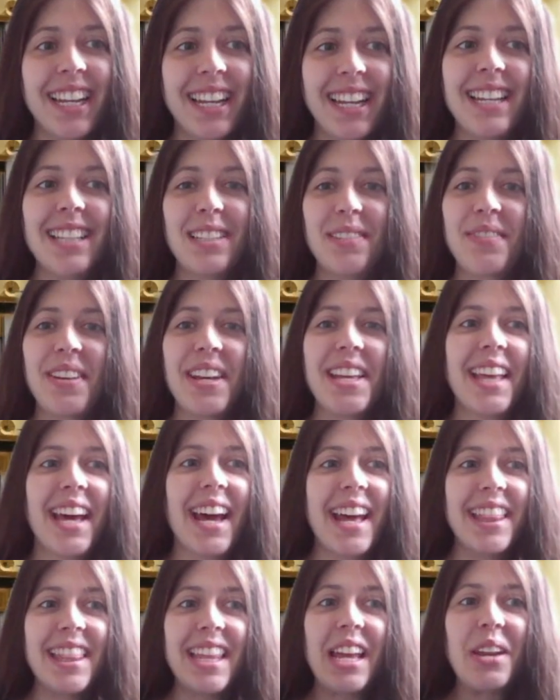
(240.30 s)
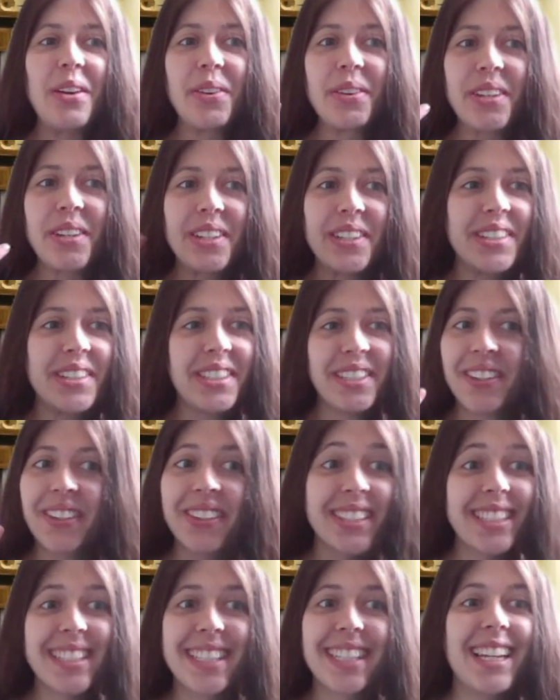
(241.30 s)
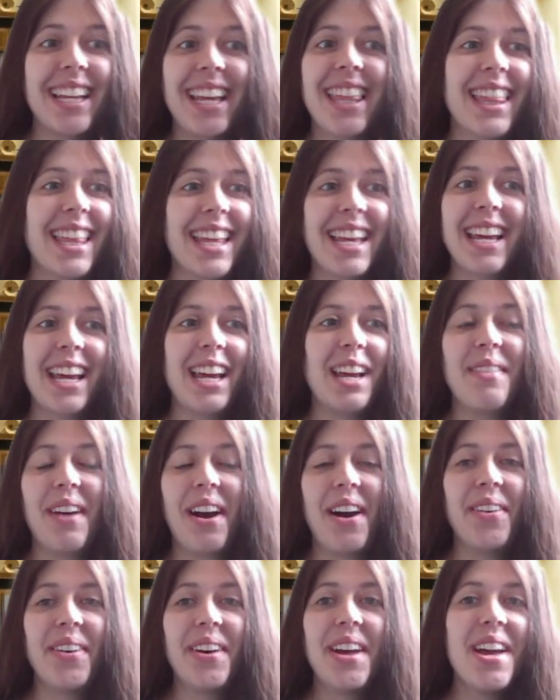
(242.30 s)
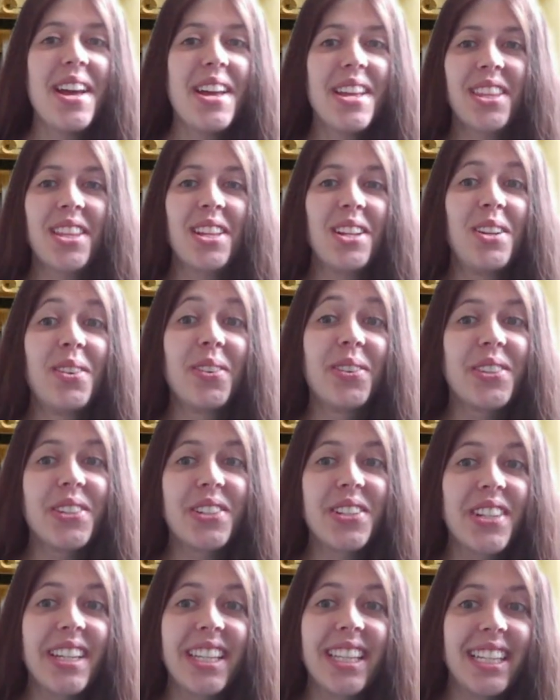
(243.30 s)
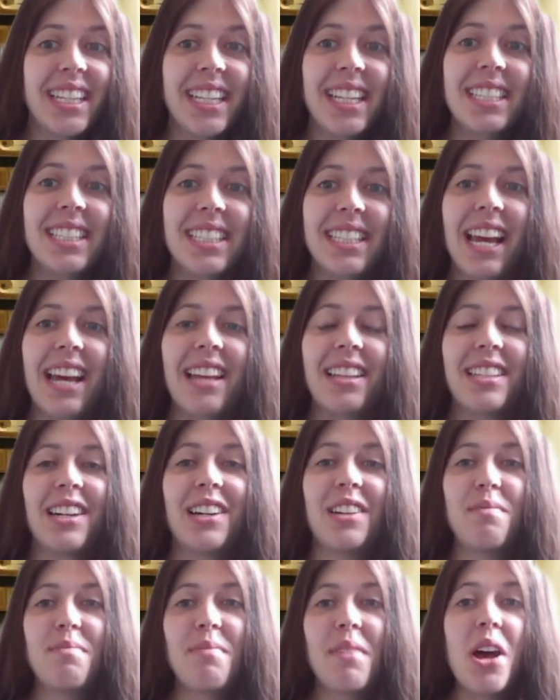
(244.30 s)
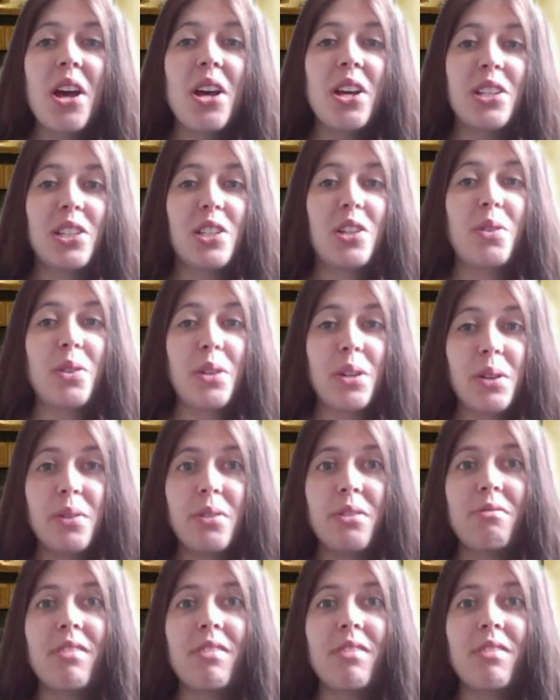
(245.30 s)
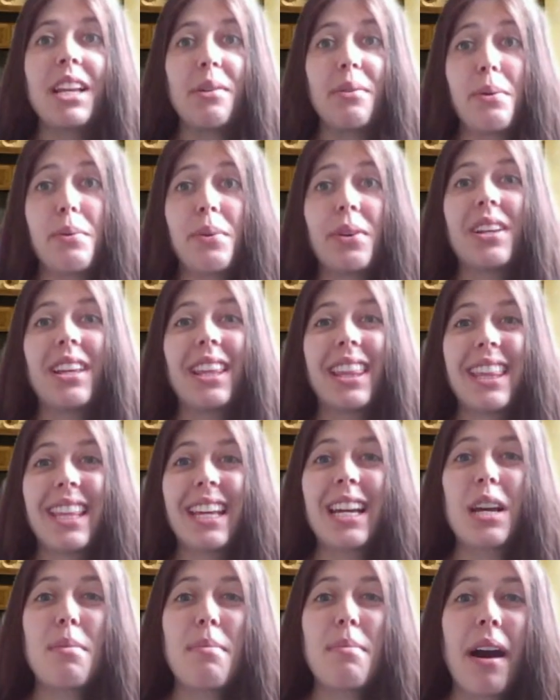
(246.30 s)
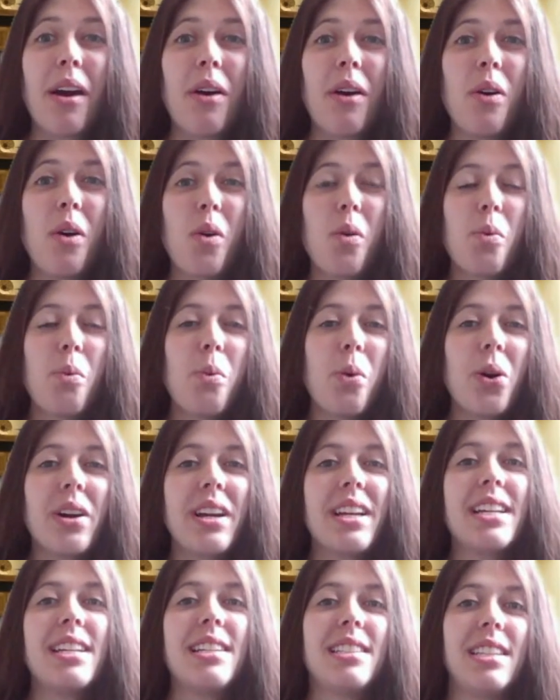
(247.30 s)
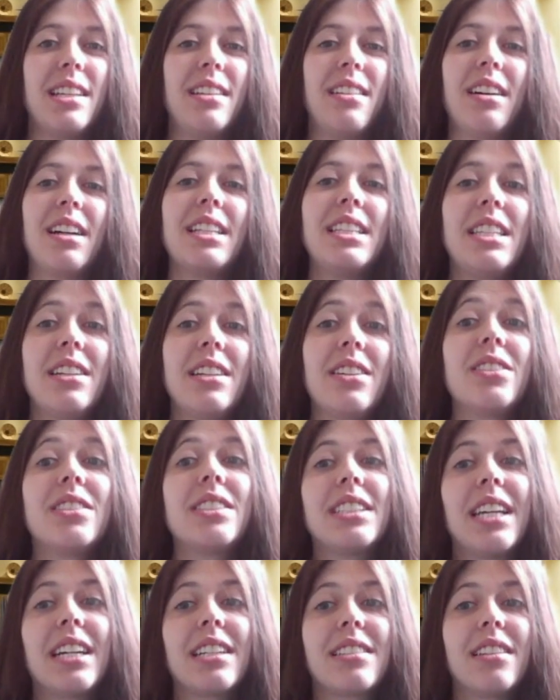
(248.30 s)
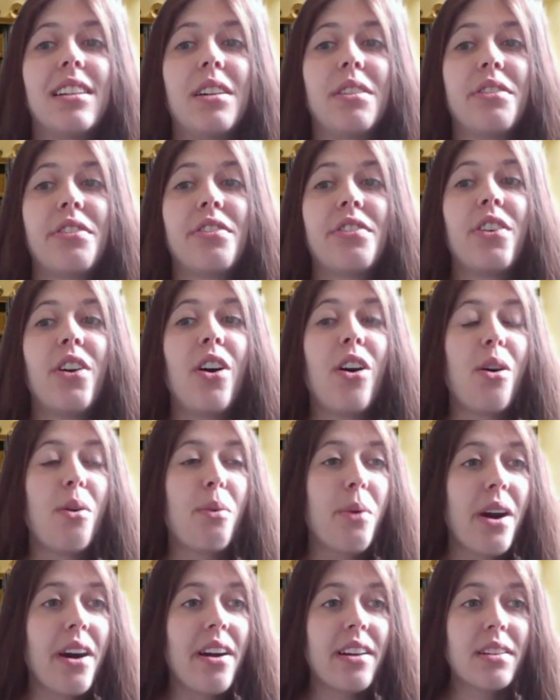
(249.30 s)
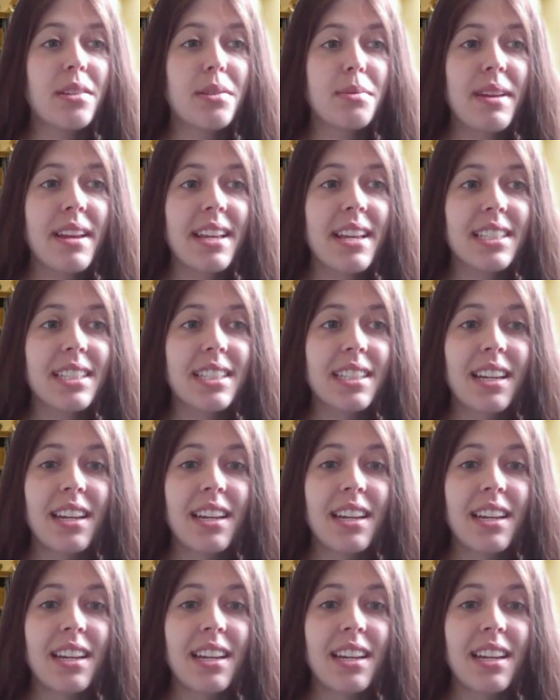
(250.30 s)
need to be there? And then you're just constantly thinking about the laundry that needs to get done. So, really, we want to think about what is an ideal setup for our workspace